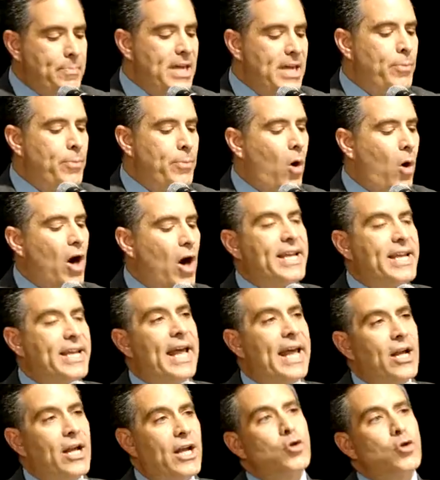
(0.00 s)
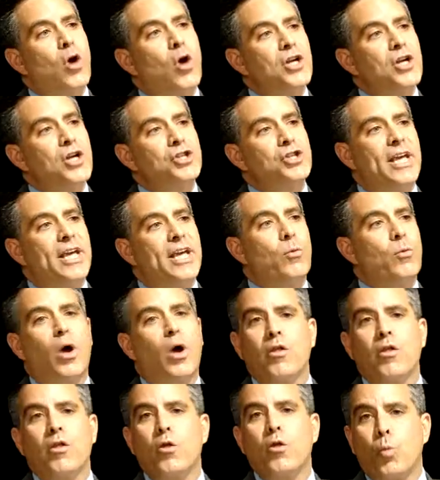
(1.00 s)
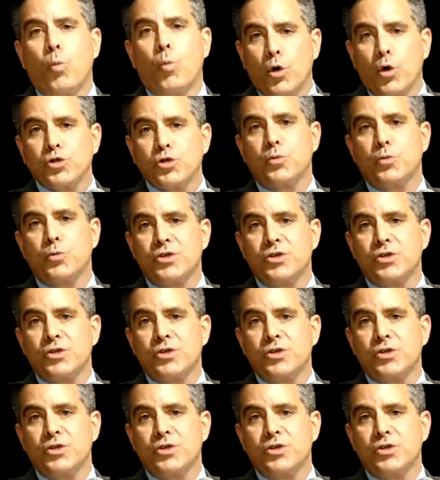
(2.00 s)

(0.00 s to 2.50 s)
People are getting crushed in one of the worst